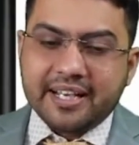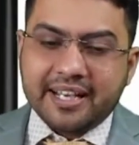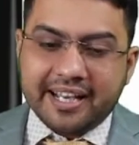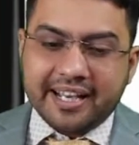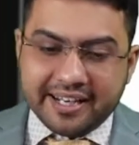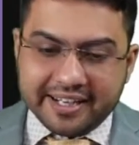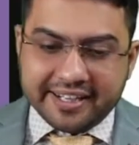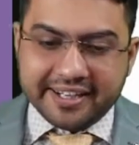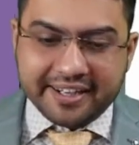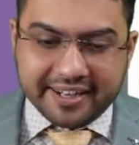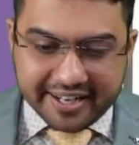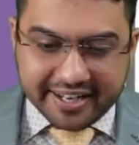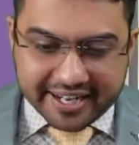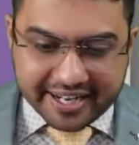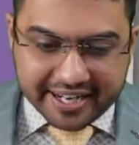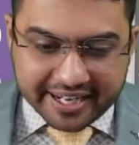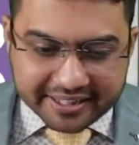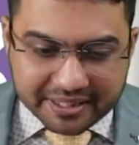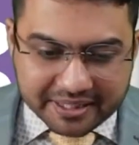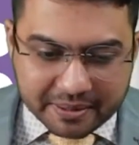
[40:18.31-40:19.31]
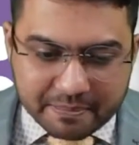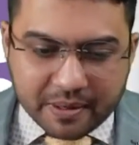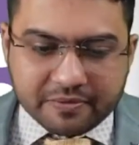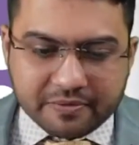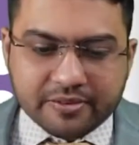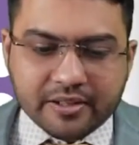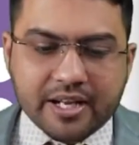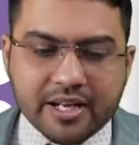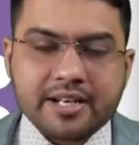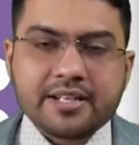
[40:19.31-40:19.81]
In India, the
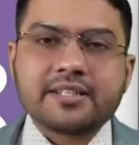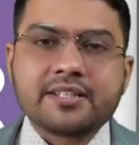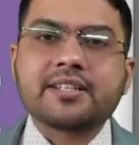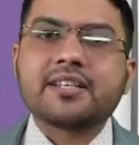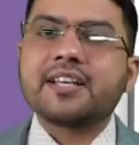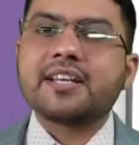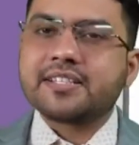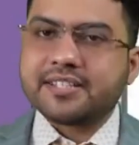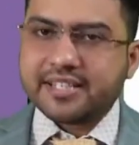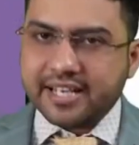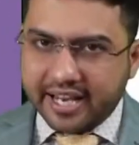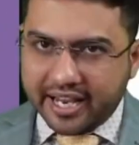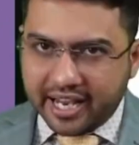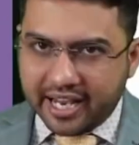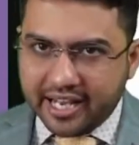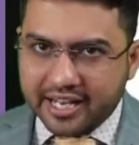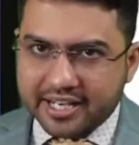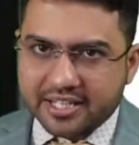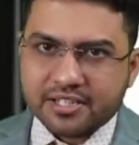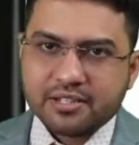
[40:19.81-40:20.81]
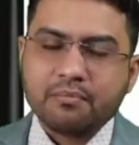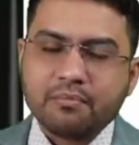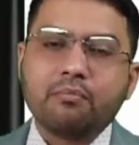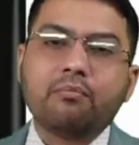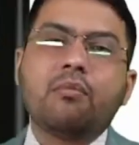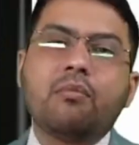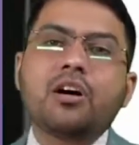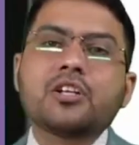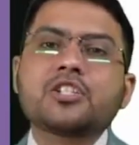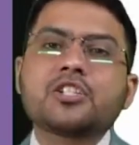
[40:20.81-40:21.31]
preference shares
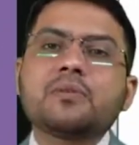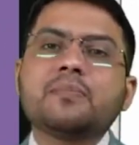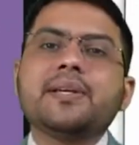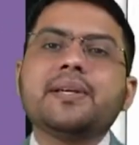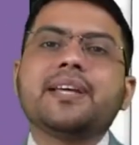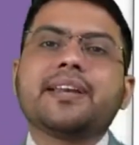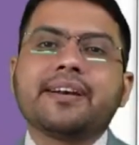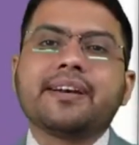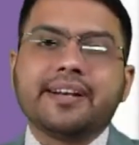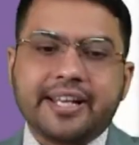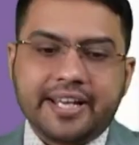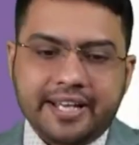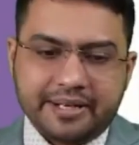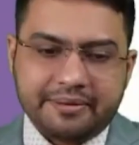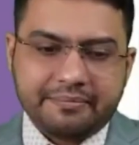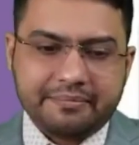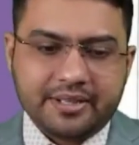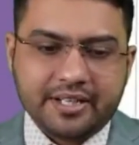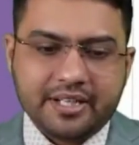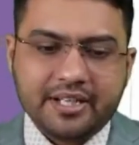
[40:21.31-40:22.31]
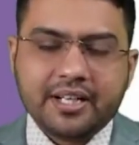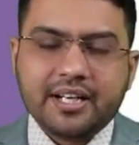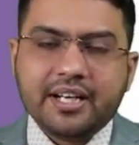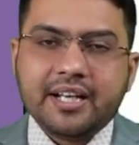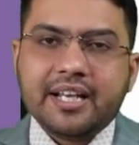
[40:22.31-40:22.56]
must be redeemed